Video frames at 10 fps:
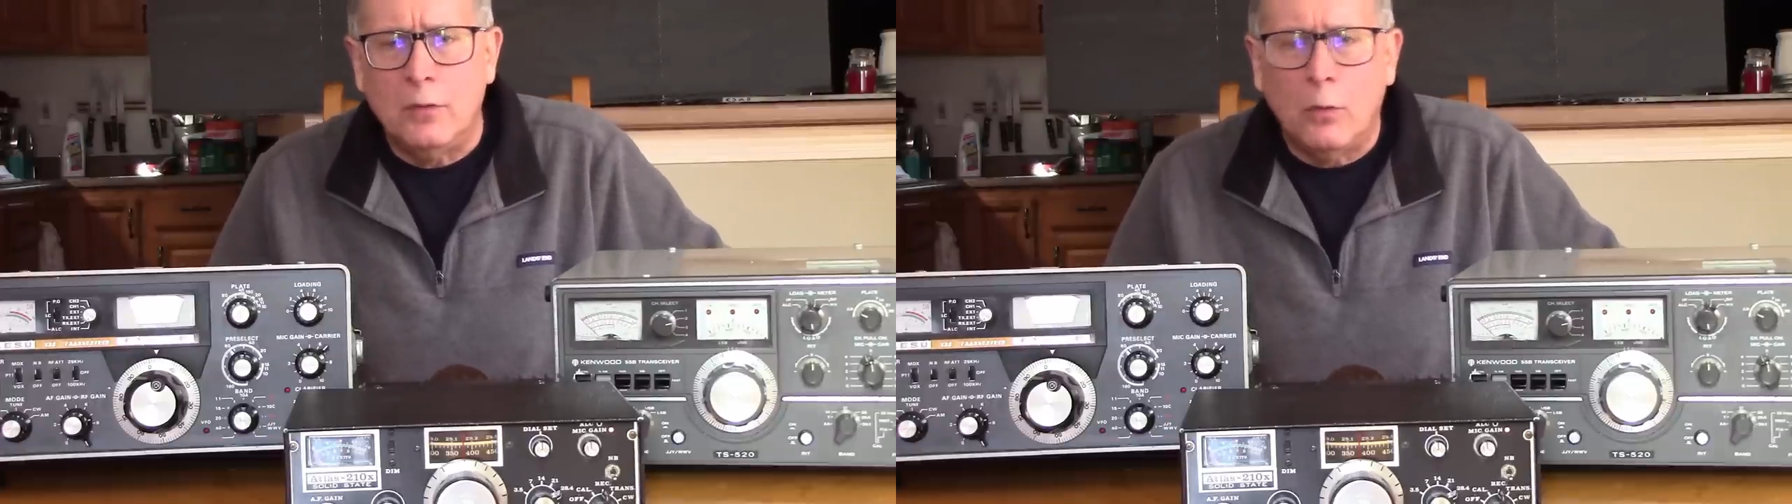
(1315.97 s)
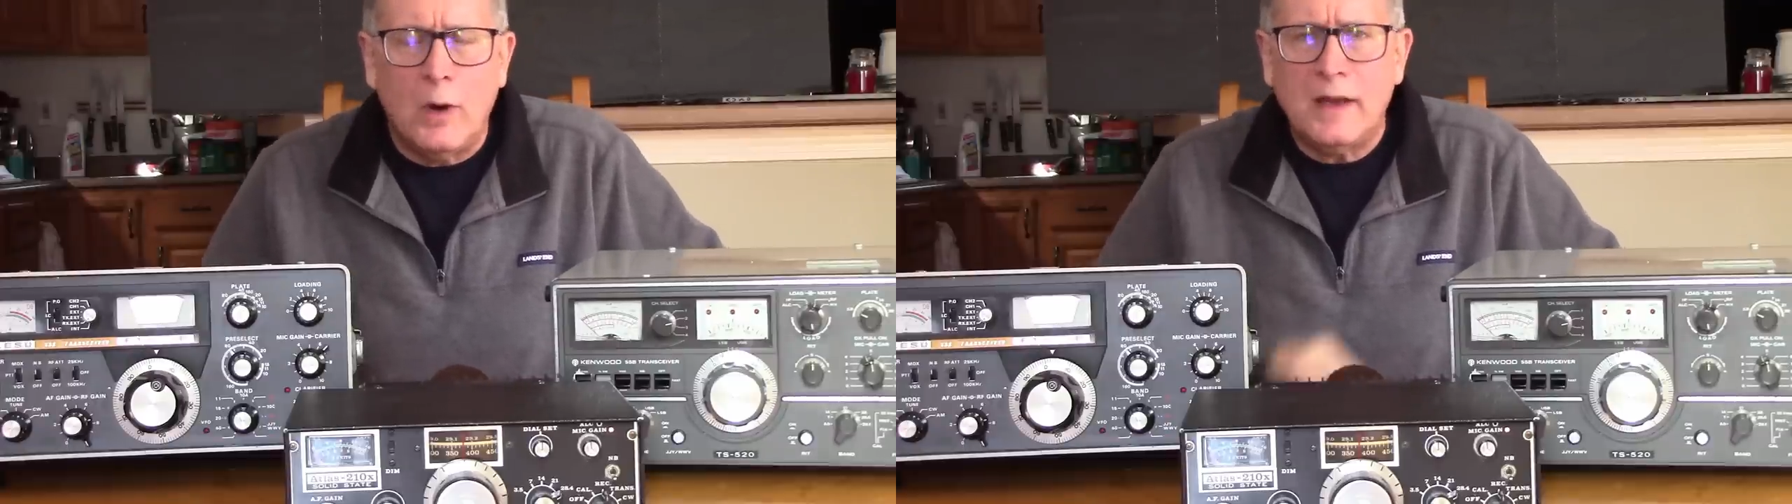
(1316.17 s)

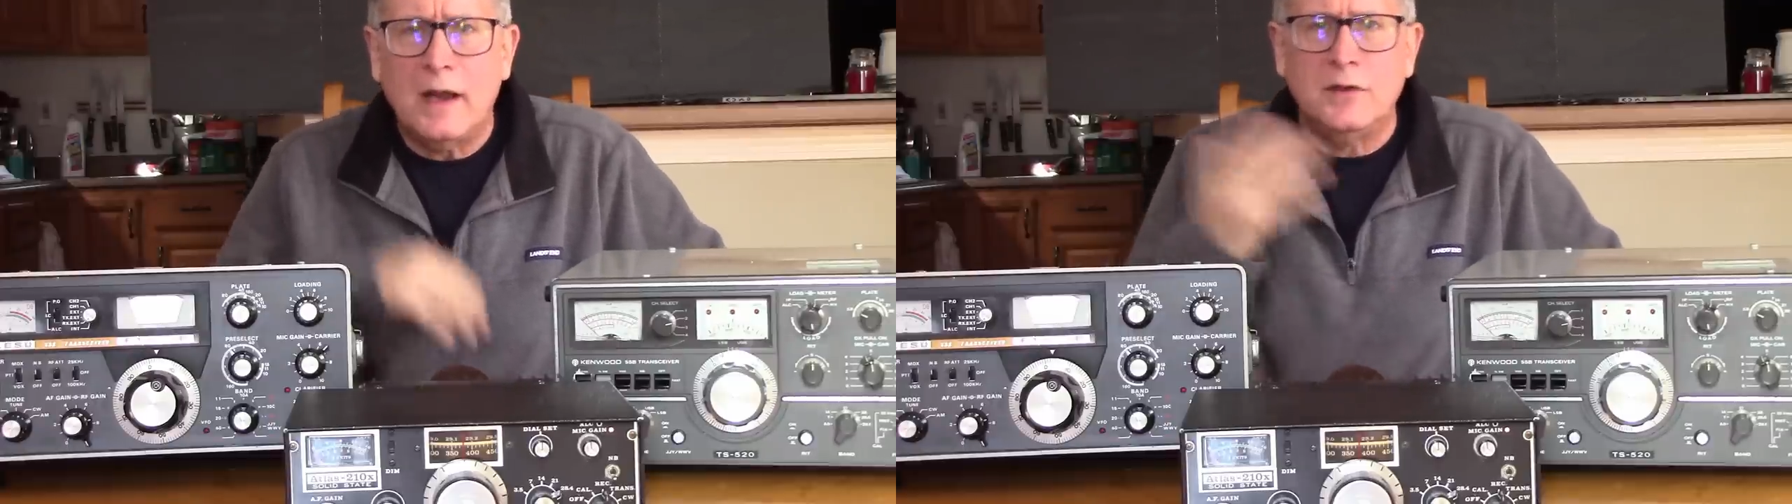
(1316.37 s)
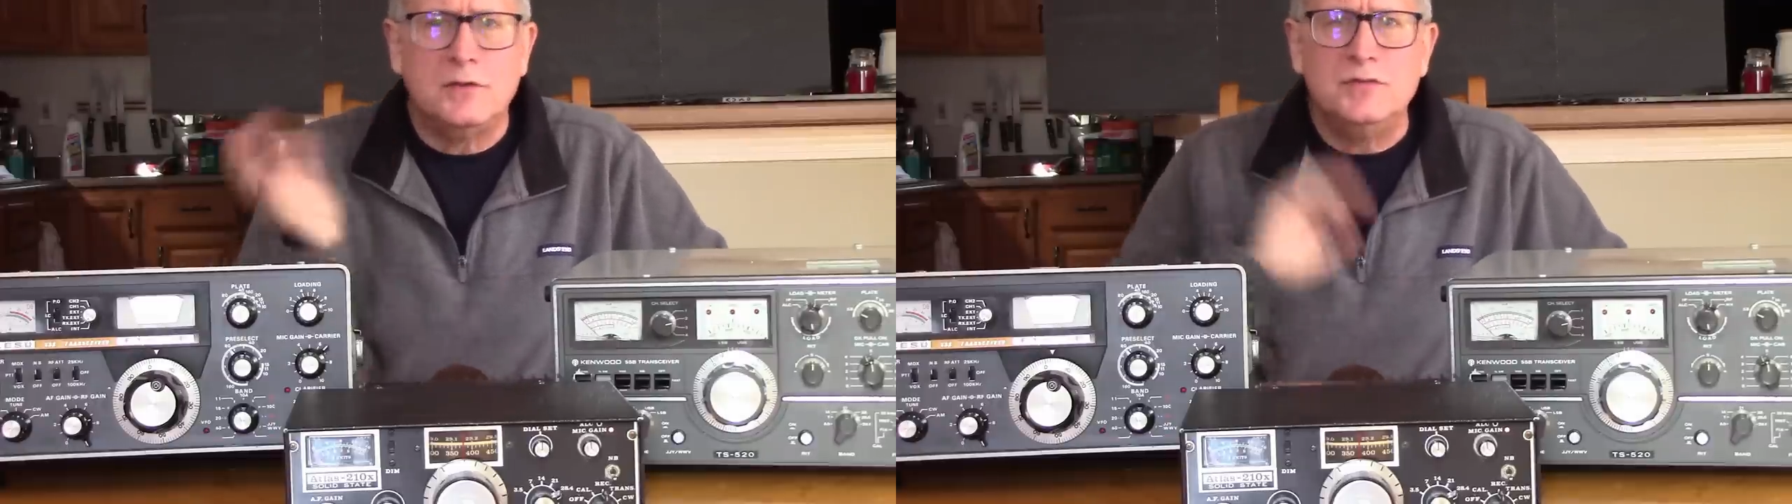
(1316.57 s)
why
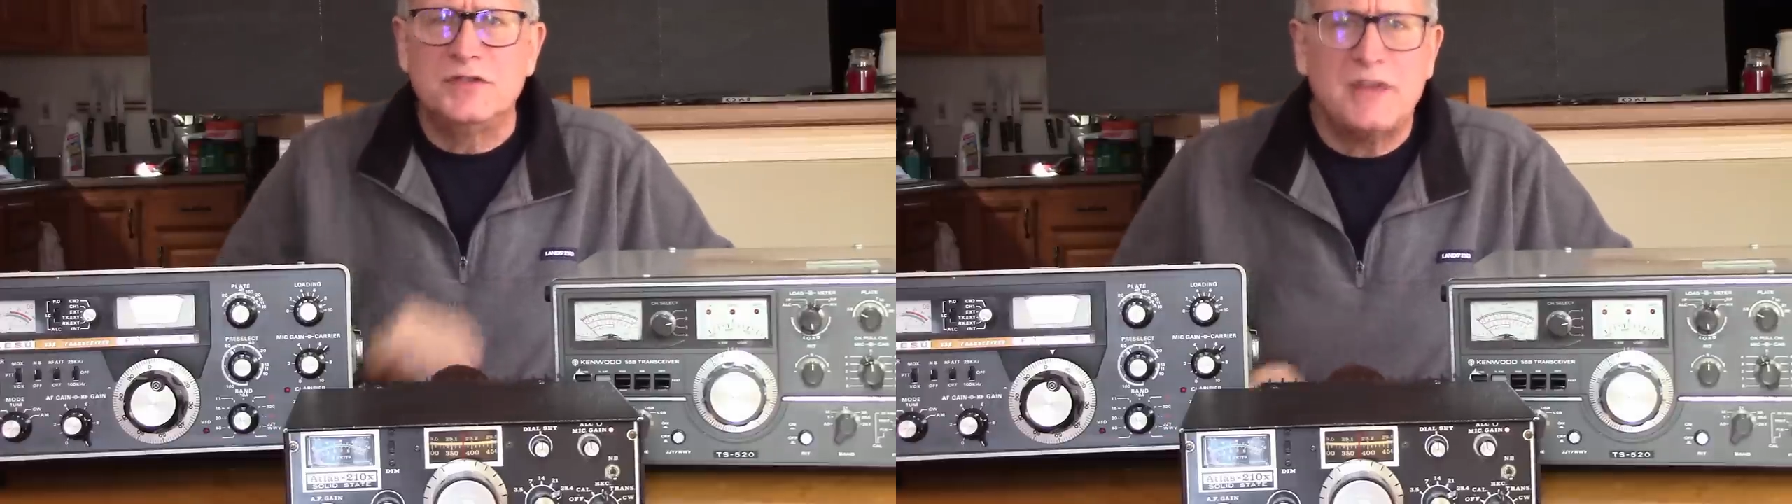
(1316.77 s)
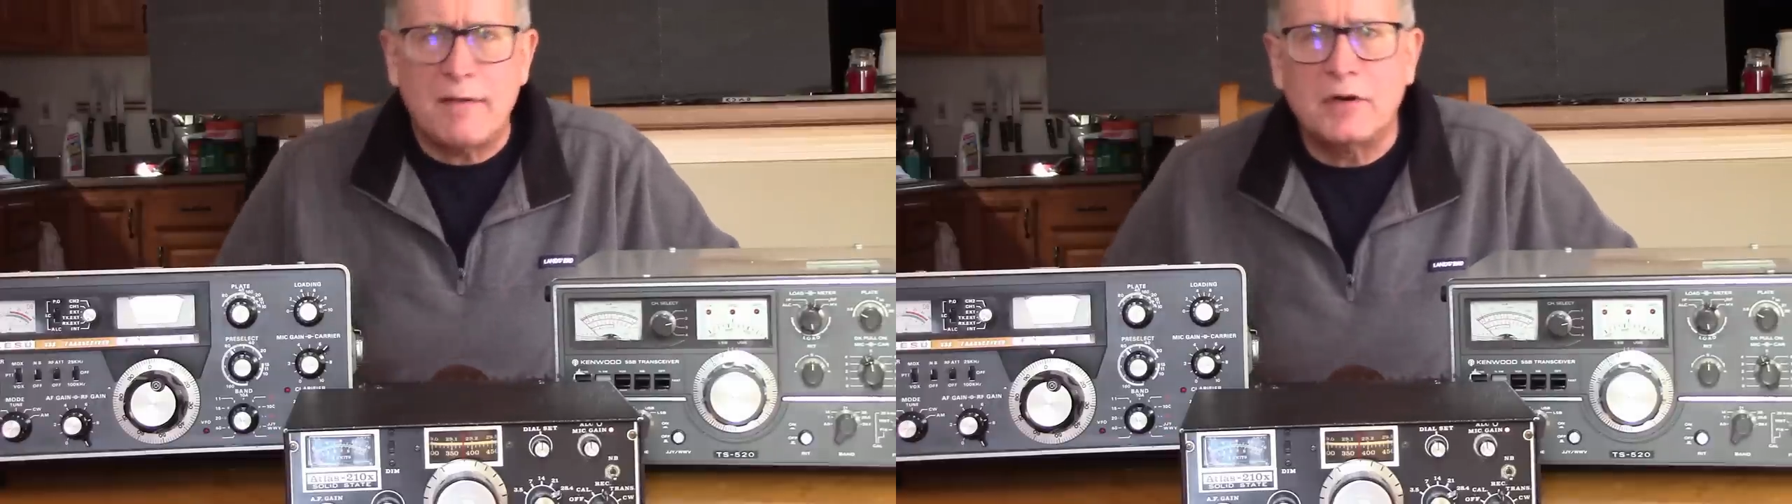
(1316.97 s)
not do
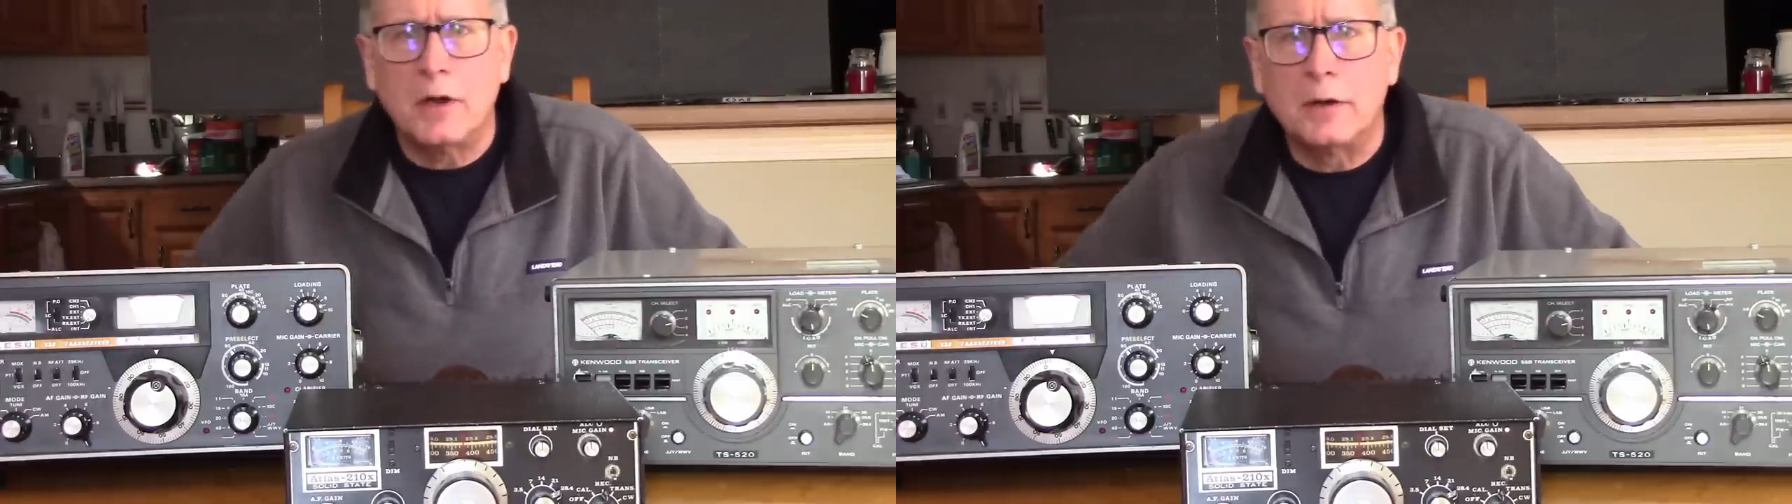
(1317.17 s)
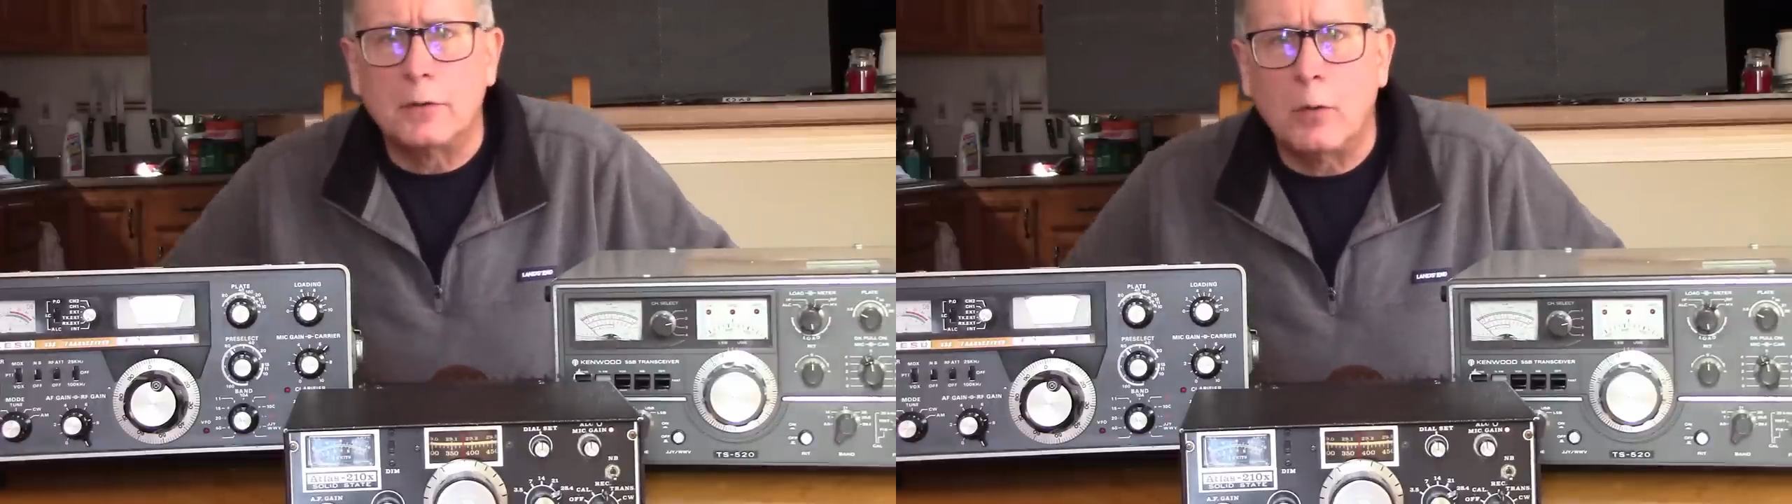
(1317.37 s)
700